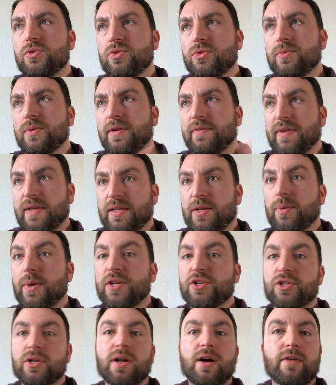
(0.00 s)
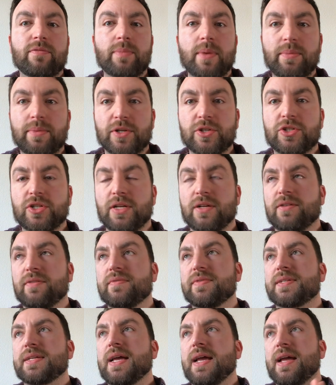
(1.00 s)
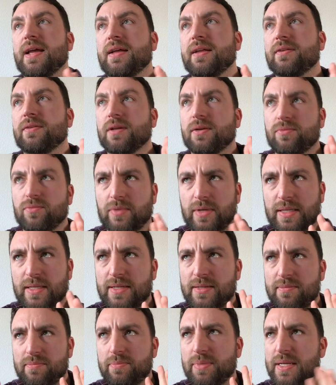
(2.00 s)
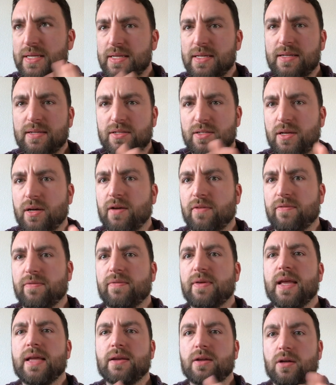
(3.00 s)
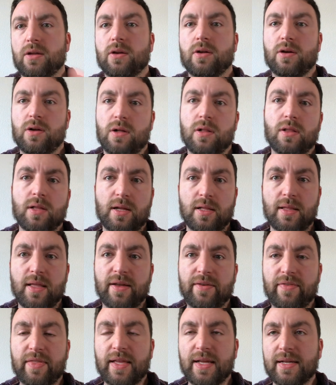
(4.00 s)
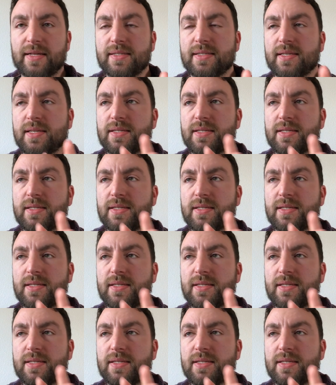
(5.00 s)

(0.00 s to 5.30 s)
do an evaluation of my bookshelves and really be tough and unhaul a lot of things.